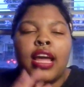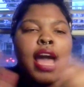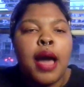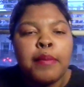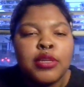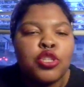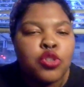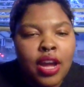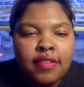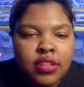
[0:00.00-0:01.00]
Like, how
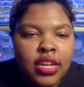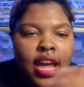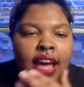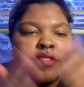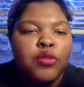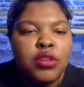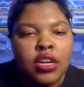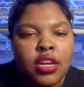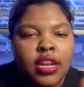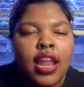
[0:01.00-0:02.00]
much traveling have you
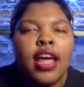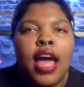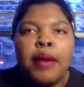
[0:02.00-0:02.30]
done?